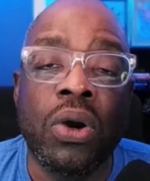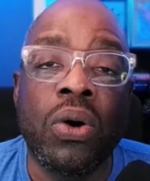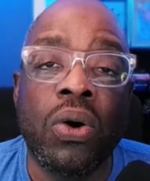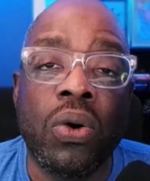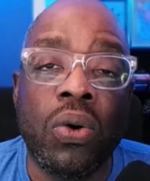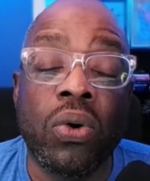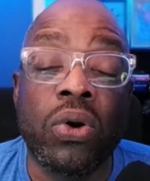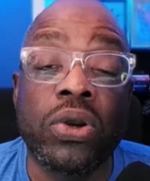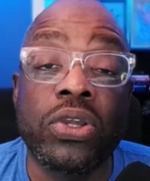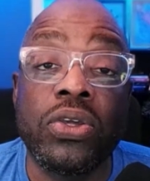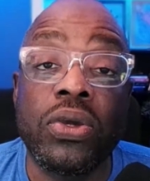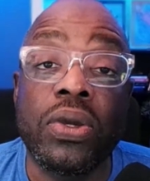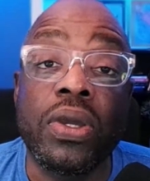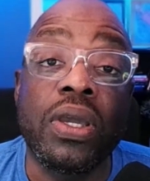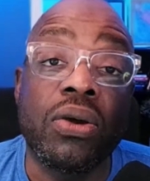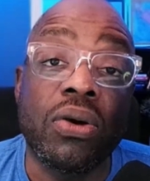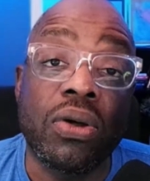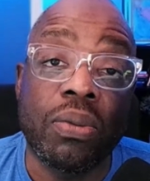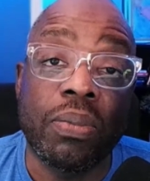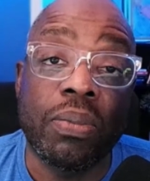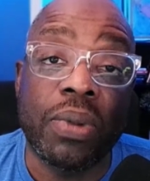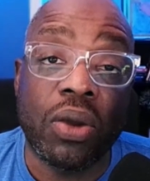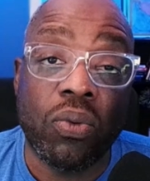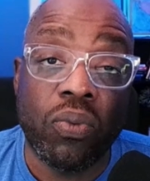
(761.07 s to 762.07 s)
or you can go
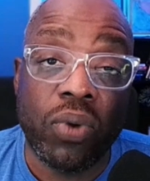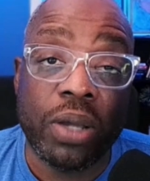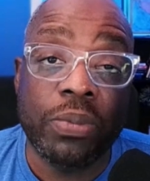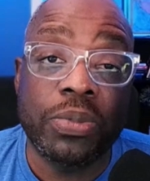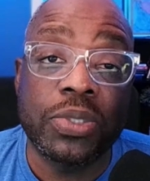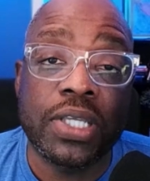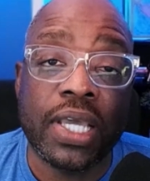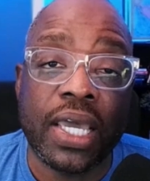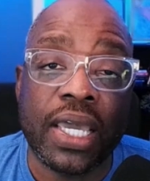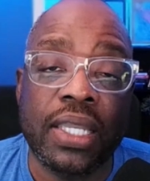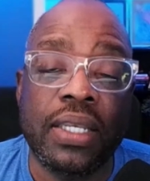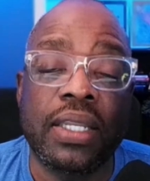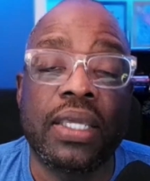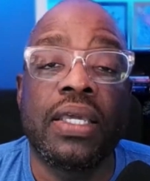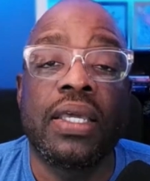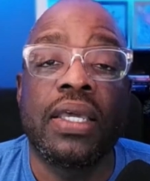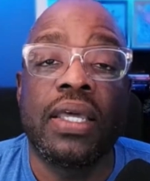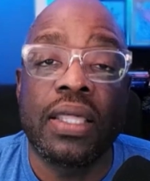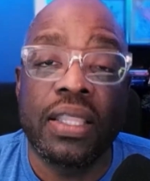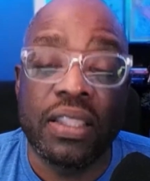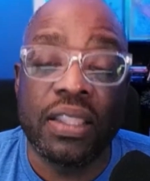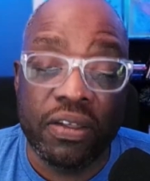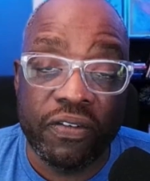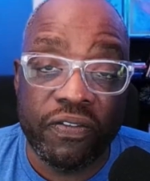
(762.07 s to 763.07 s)
to my website,
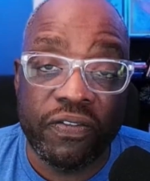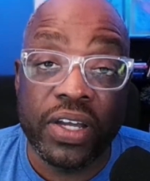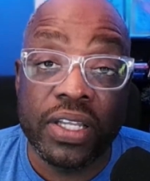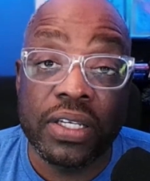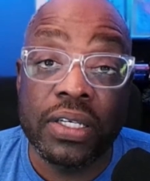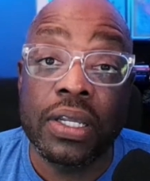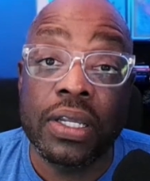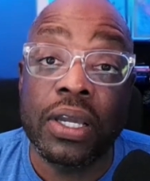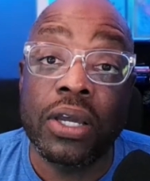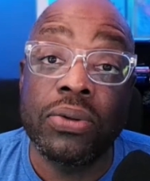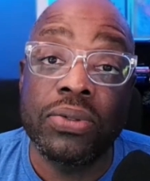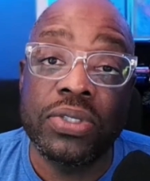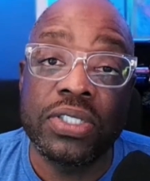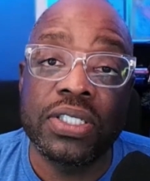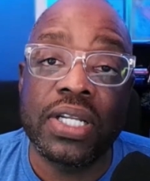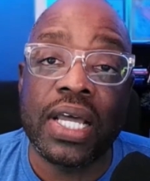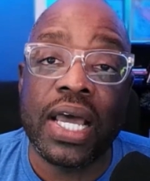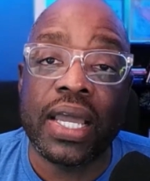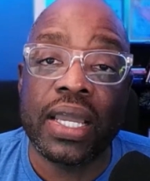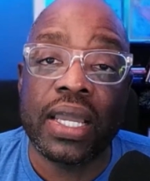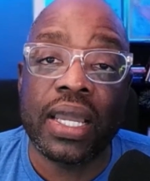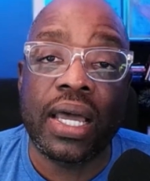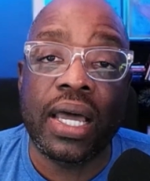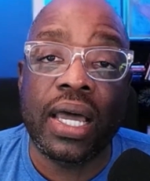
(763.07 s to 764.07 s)

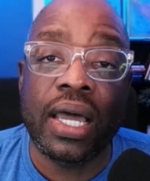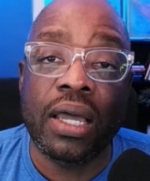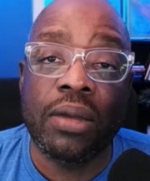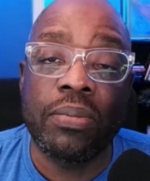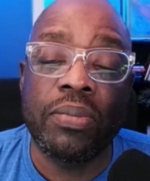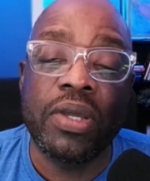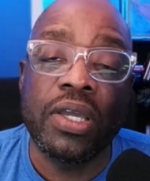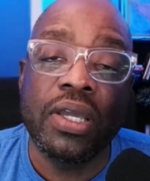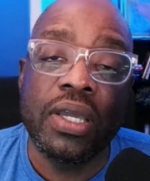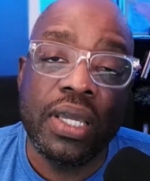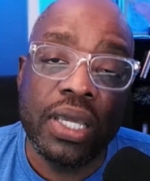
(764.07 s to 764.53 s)
thefundcoach.com.